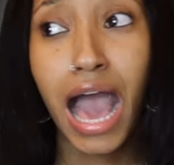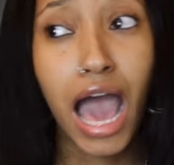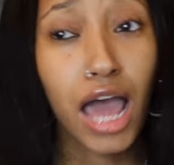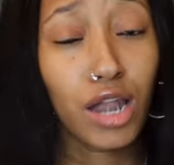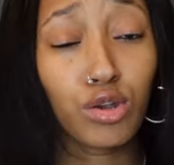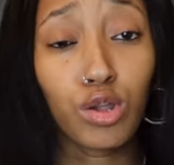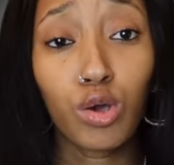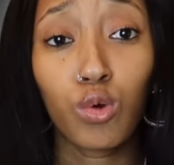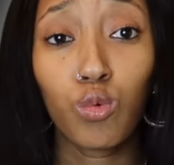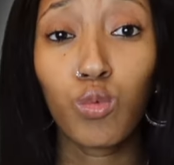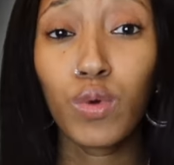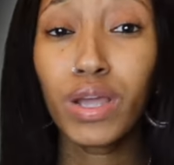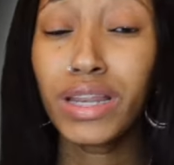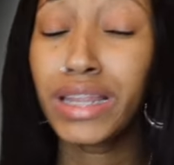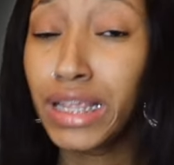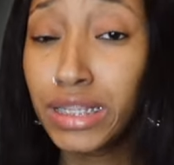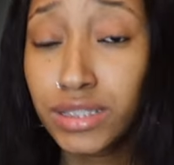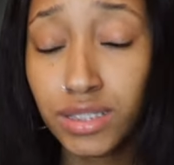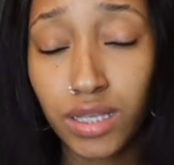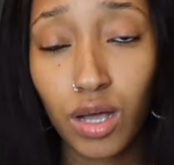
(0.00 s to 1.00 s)
I don't know what
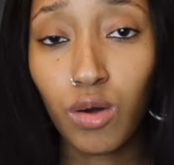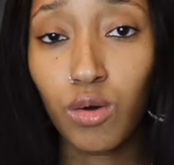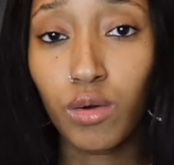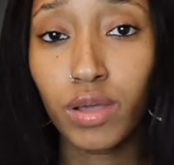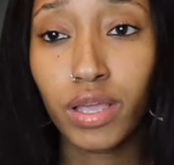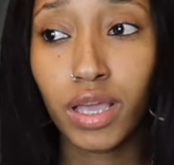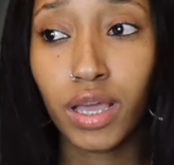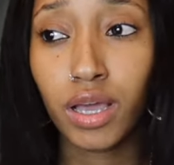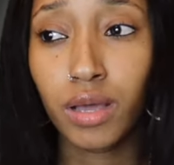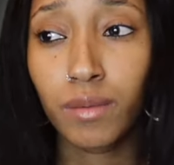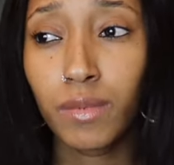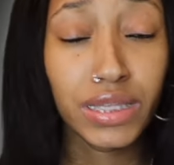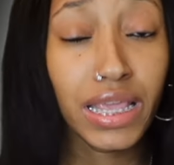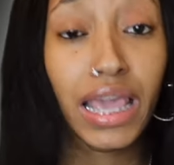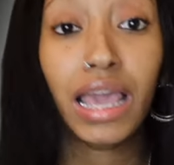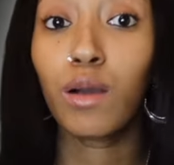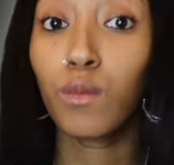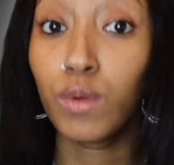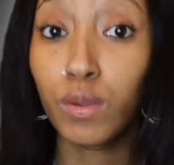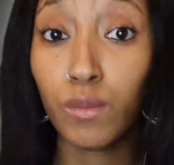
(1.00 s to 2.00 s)
he told him.
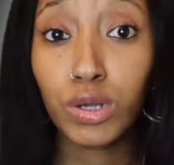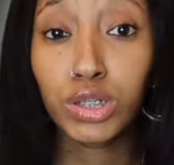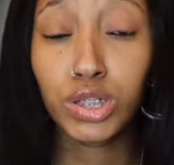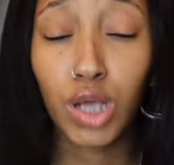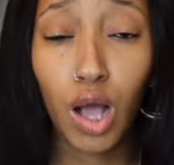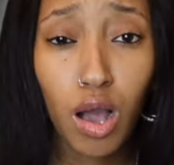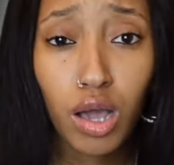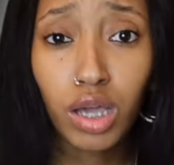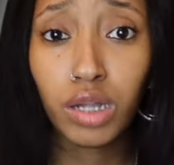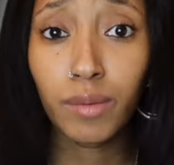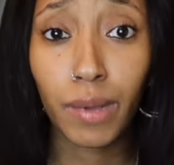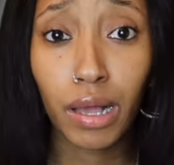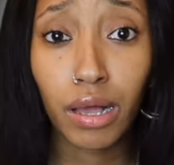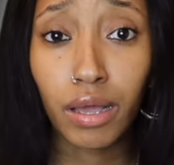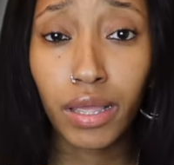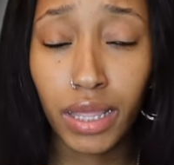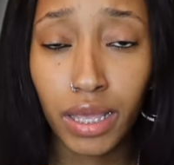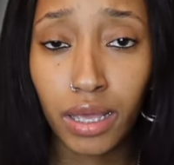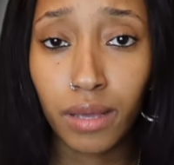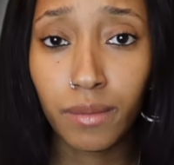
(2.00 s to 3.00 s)
Yeah, we were talking
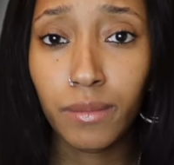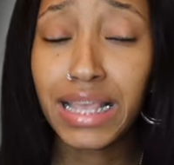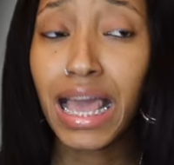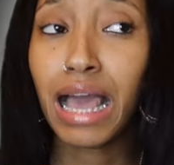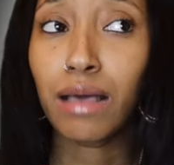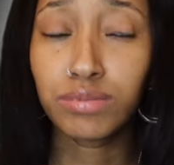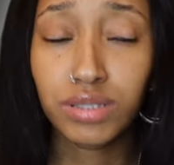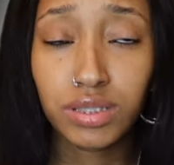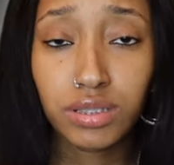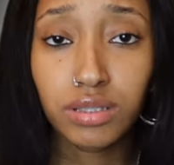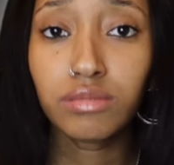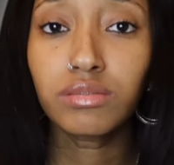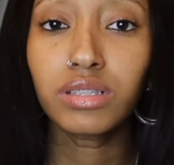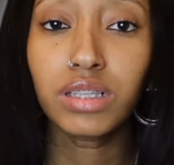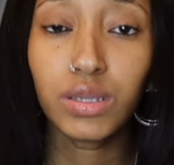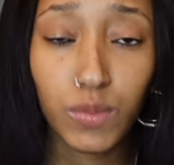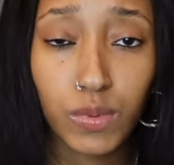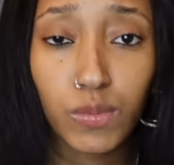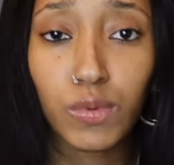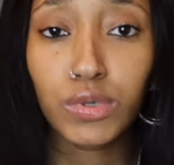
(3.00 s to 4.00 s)
about him.
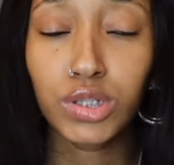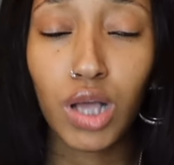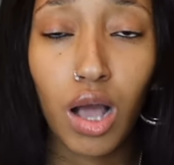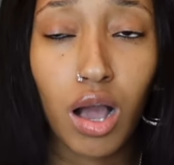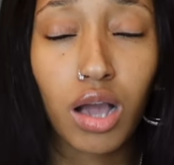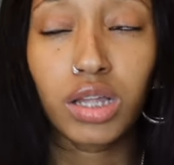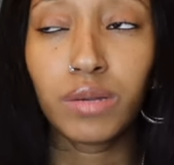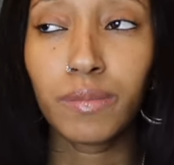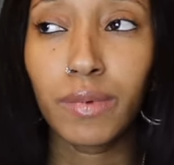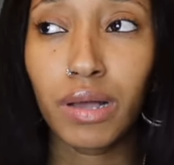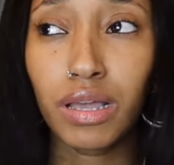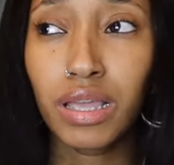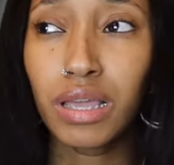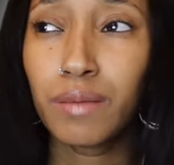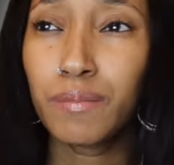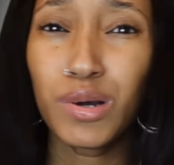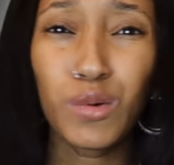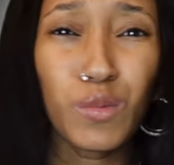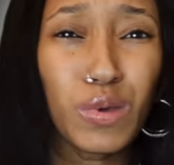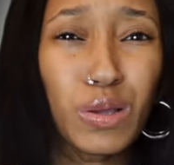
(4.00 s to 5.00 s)
Absolutely, we were talking about
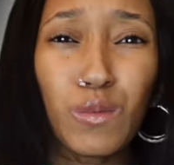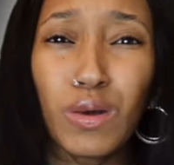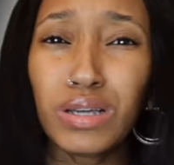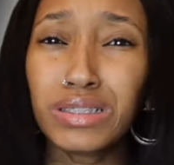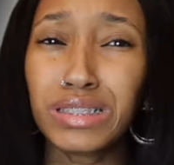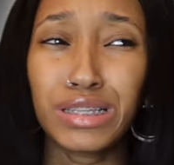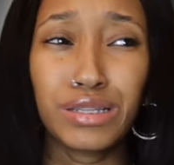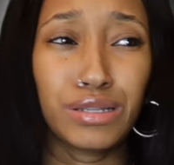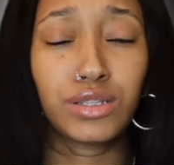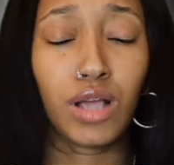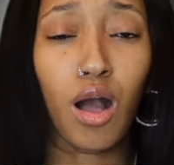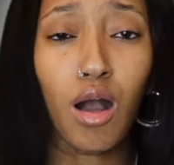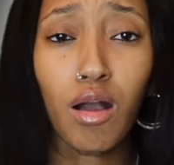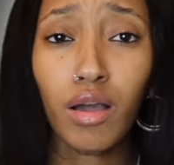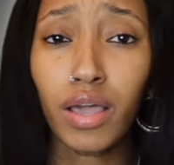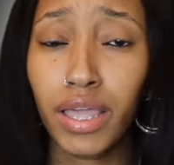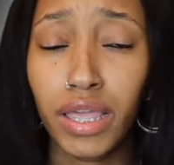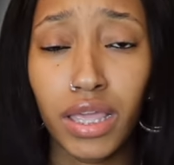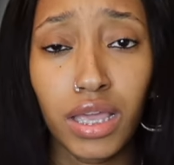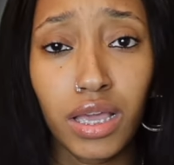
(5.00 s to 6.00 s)
him, but we wasn't
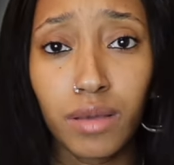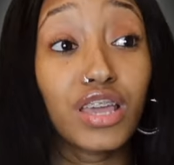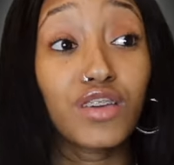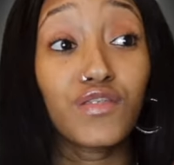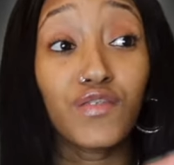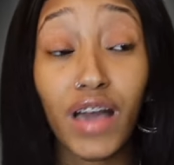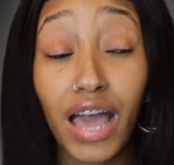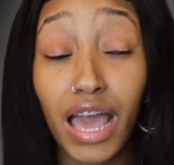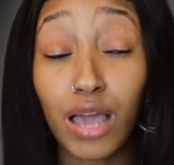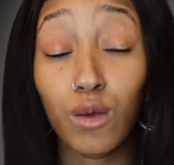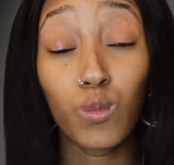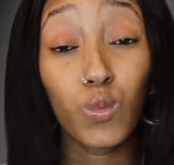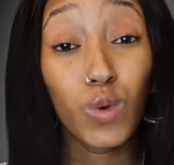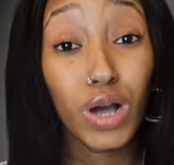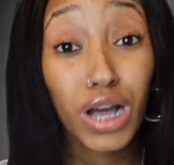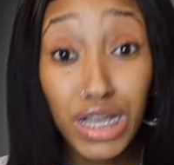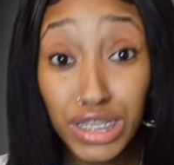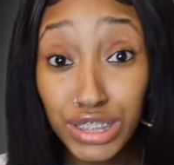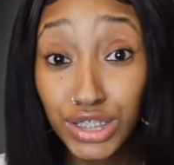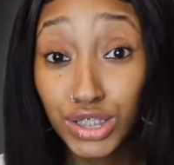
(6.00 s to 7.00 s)
dogging him. If I
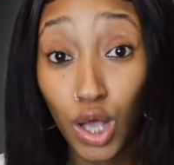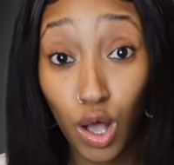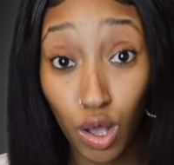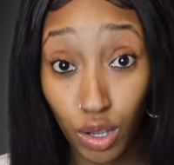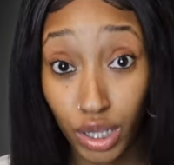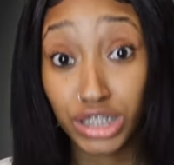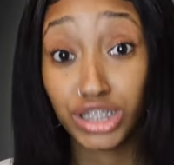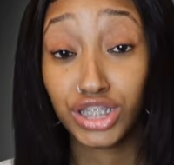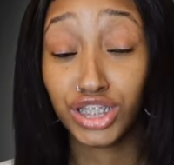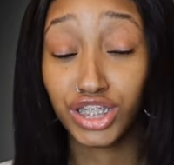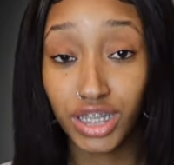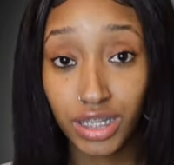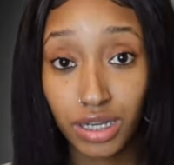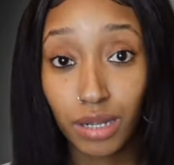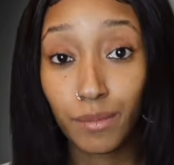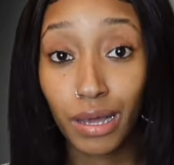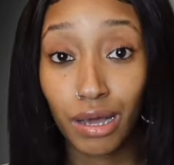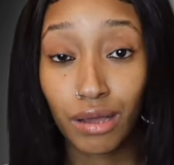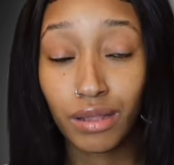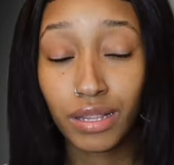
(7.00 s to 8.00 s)
was talking shit
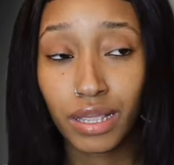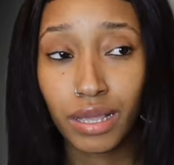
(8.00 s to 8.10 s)
about